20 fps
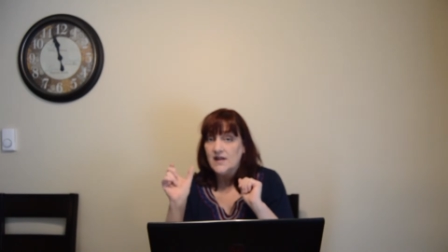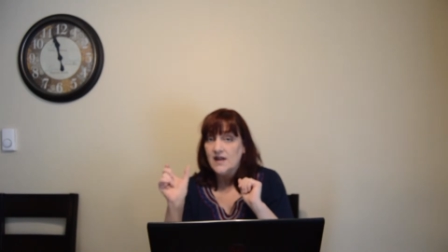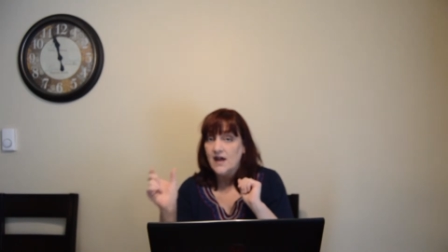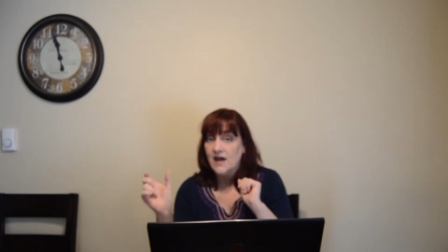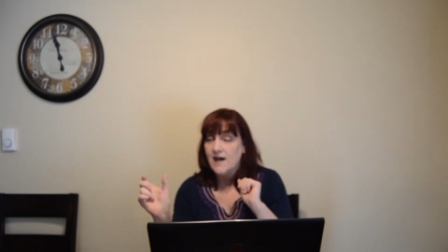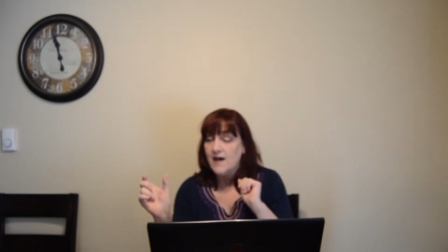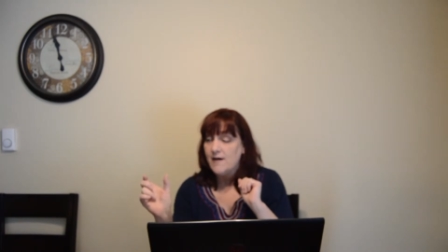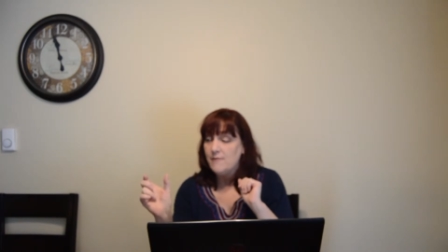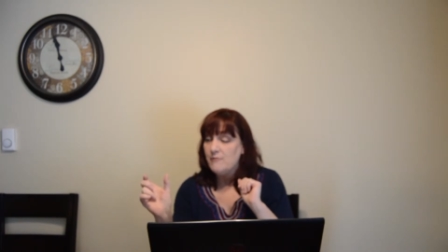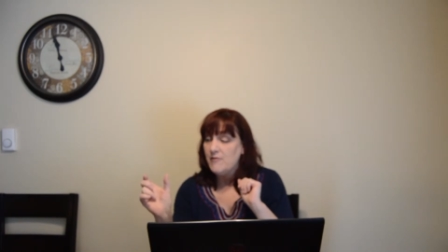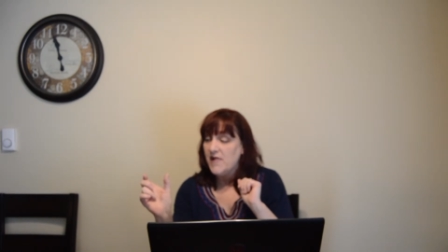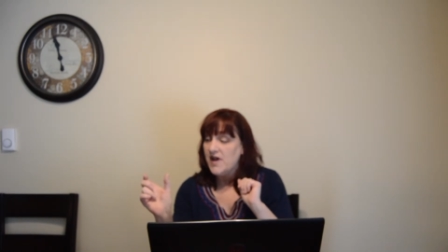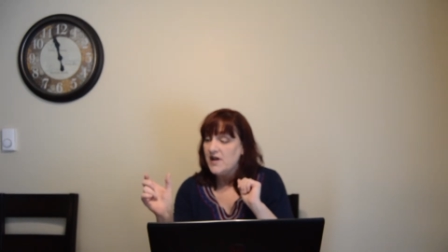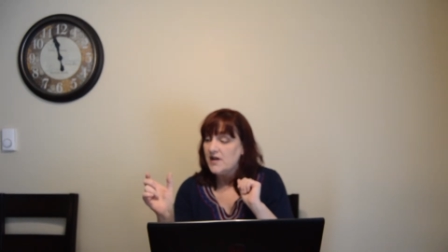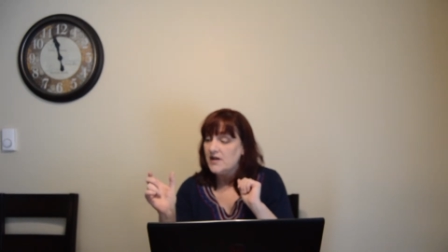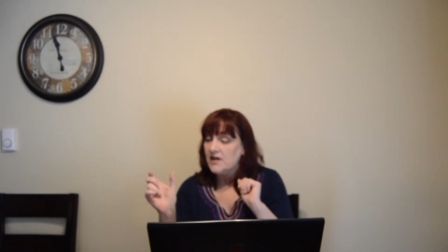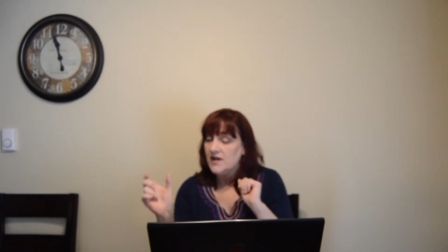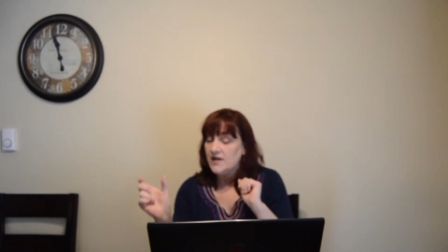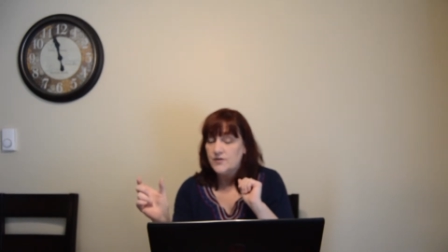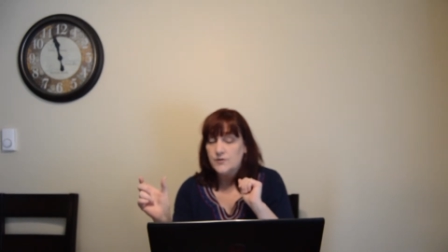
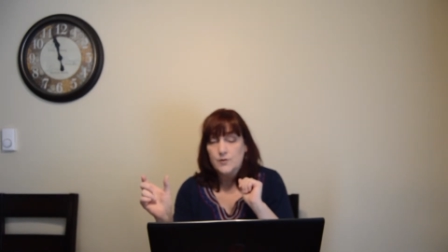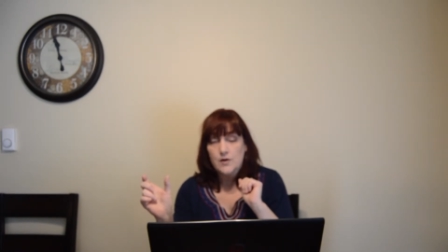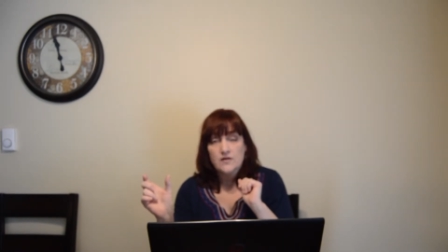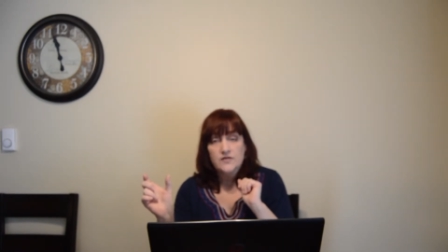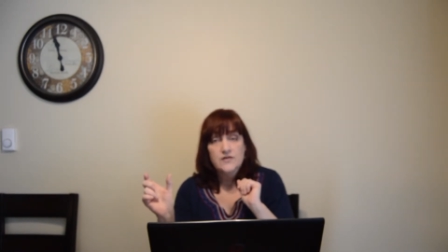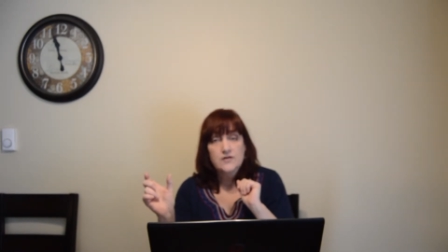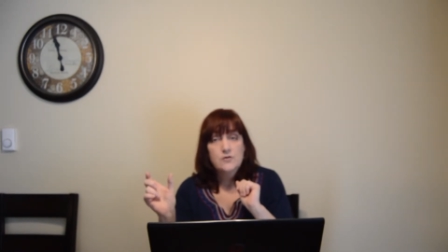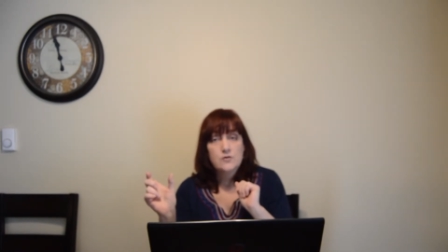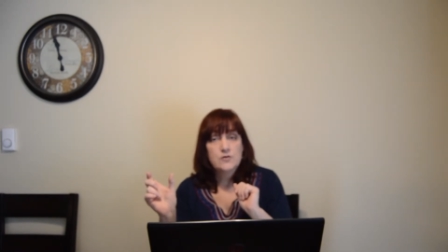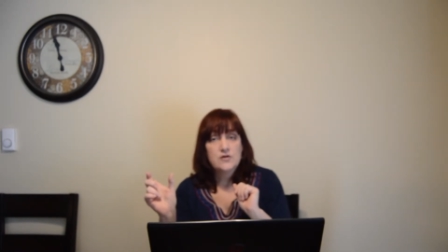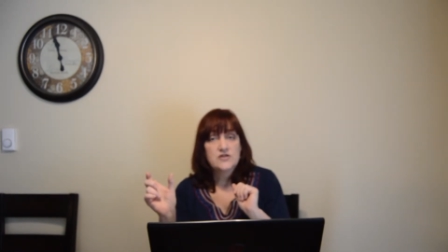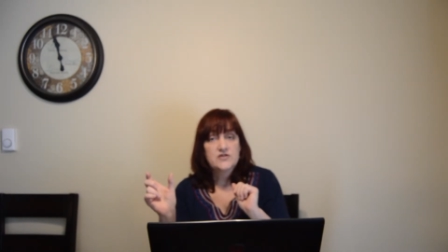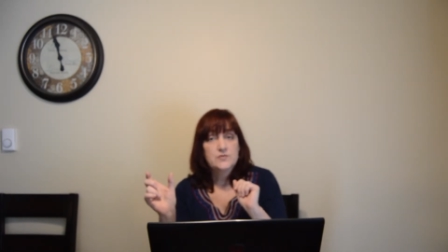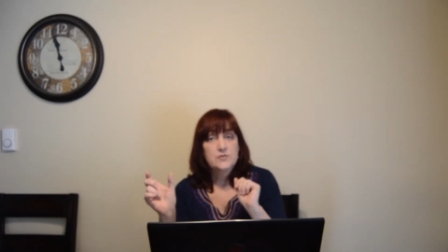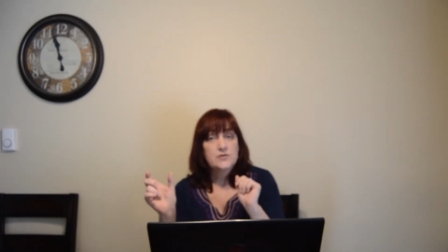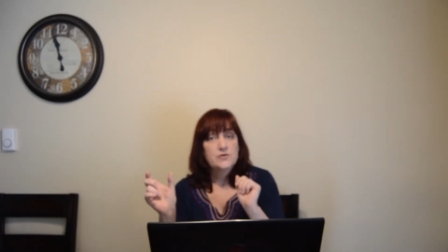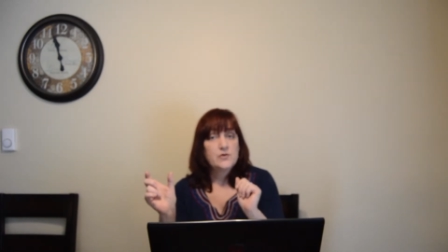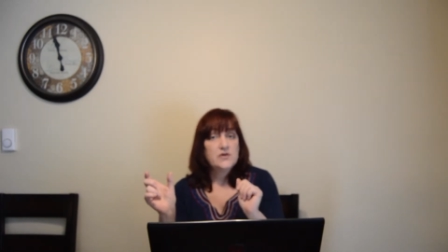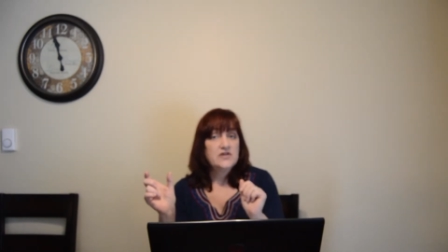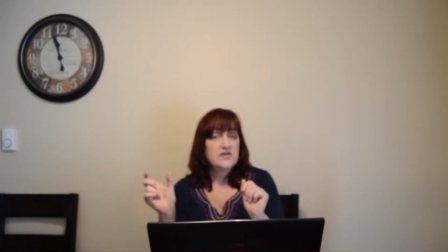And throughout the course,
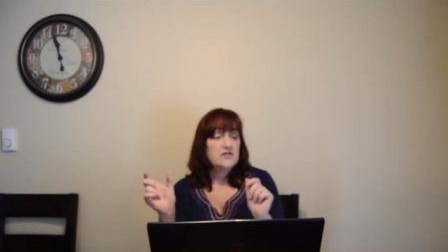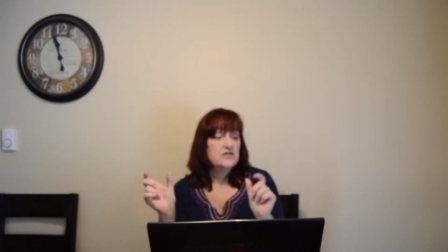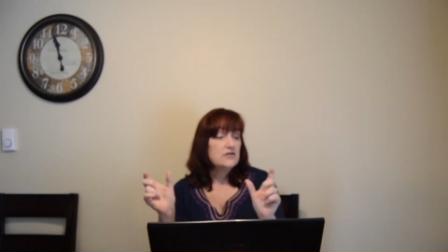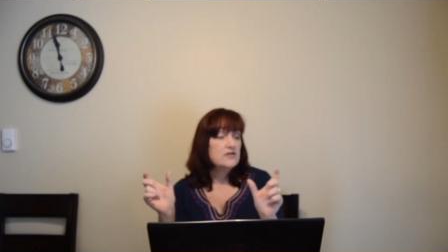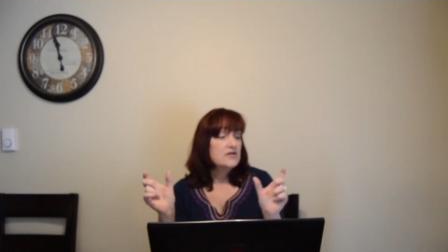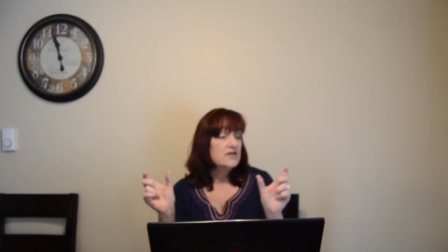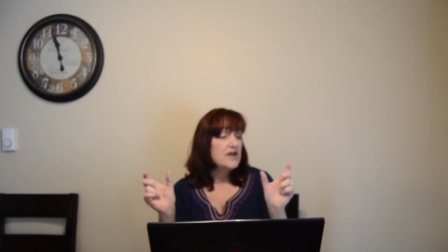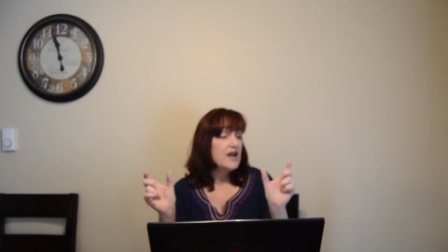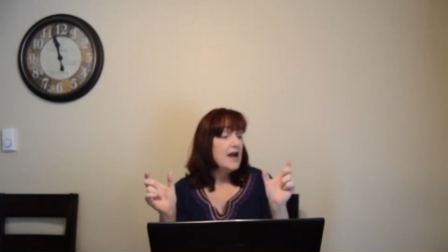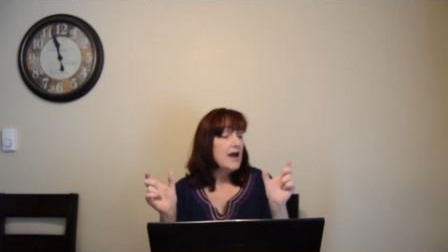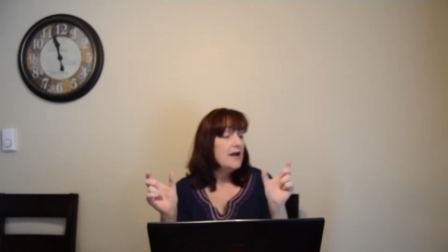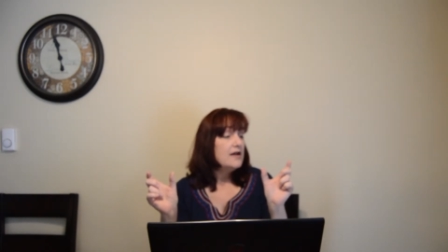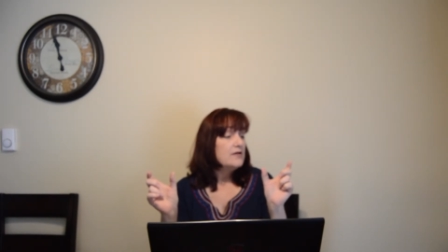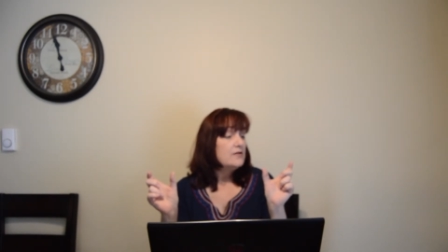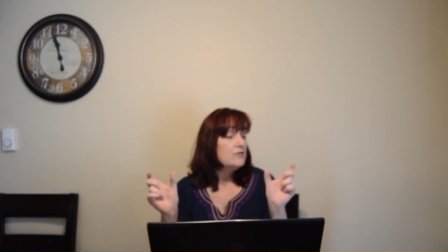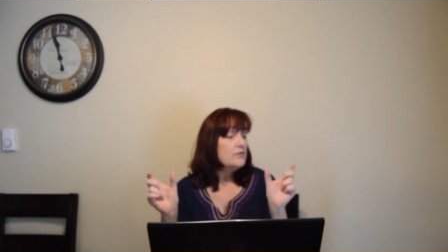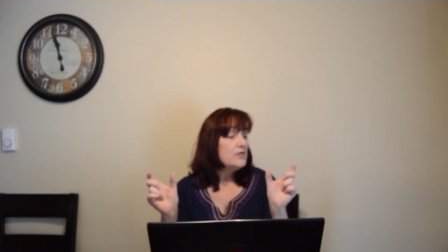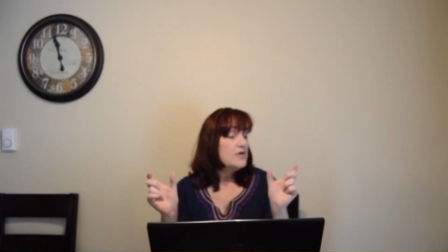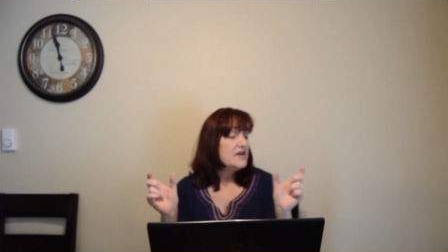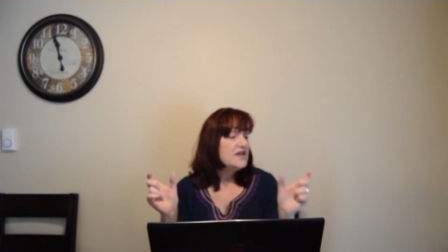we're going to look at
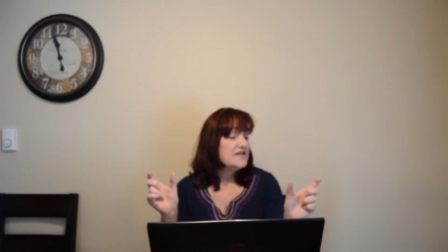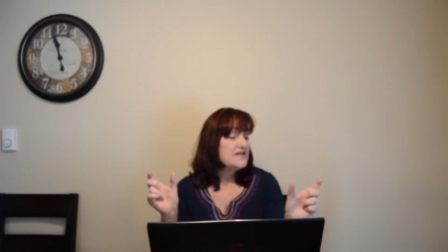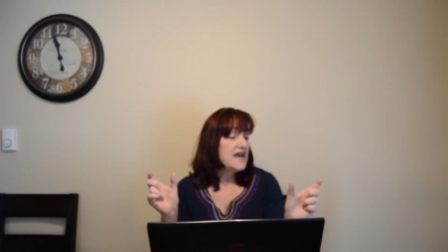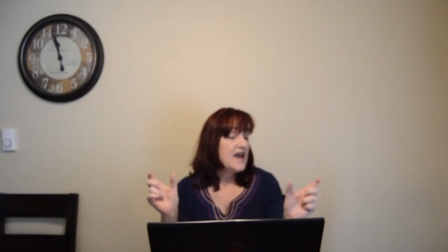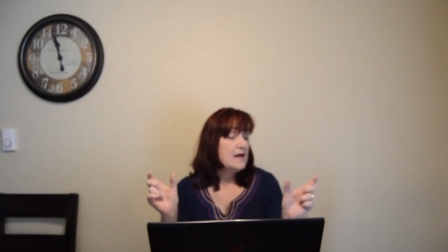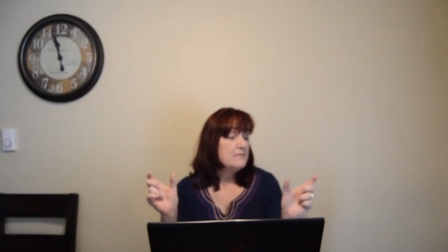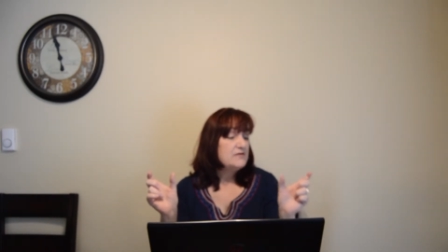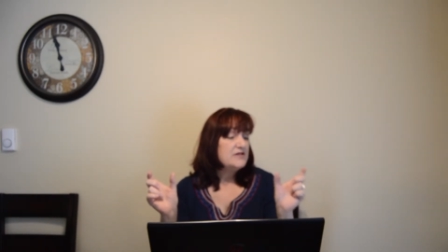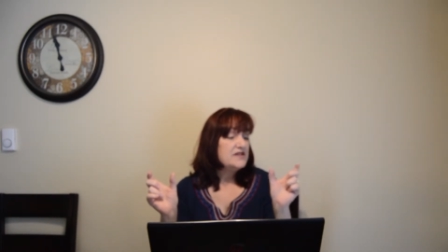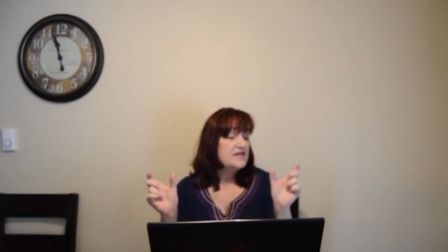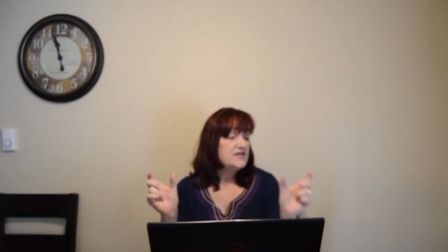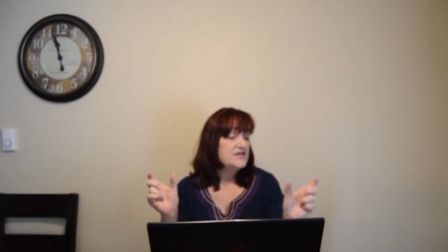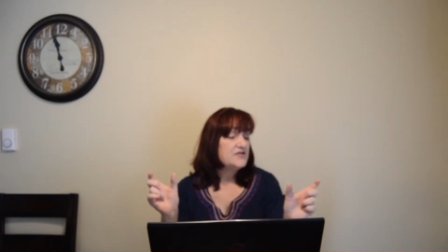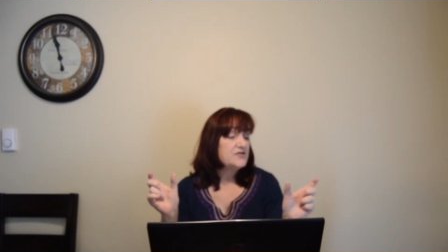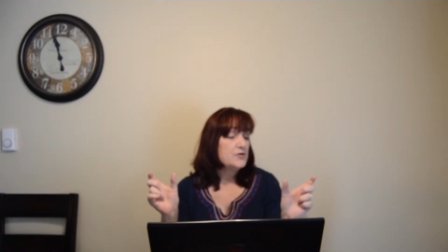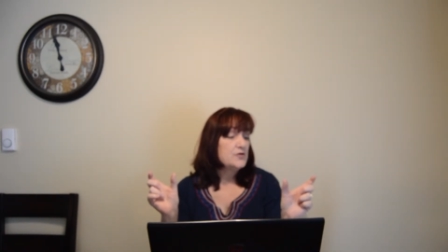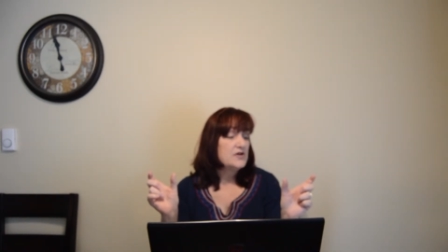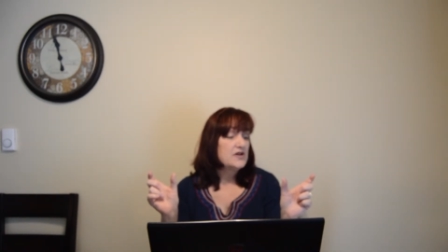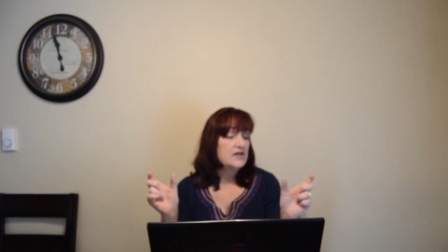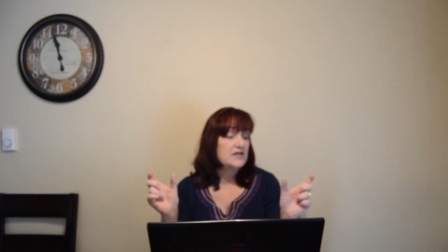what has happened
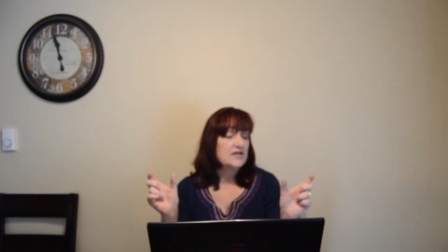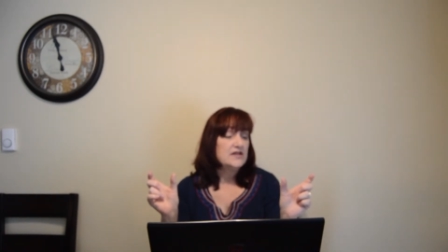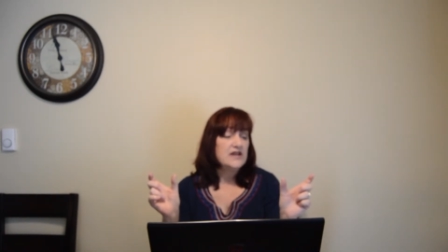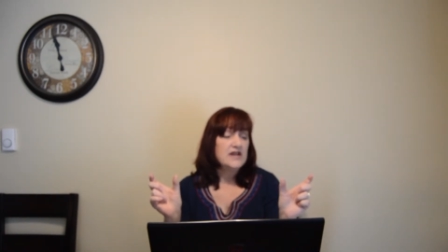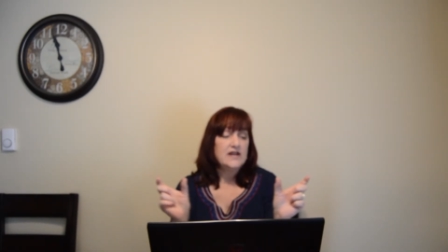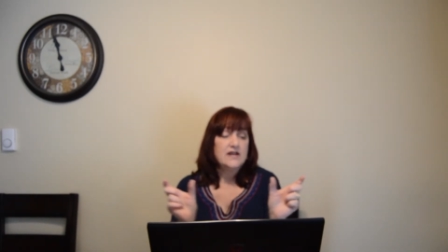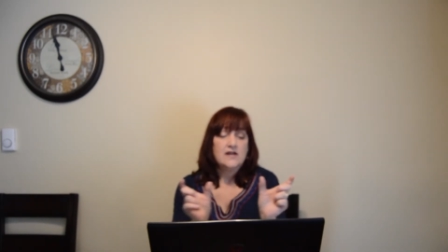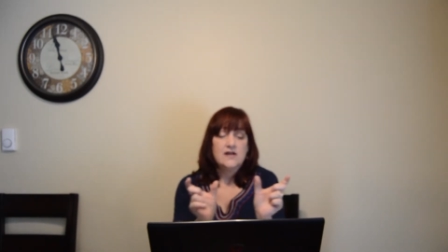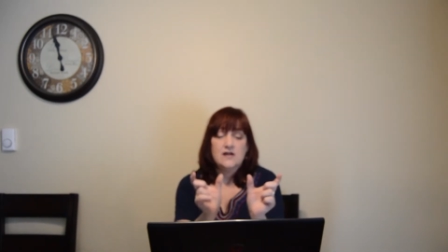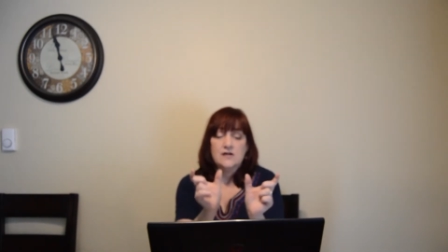historically,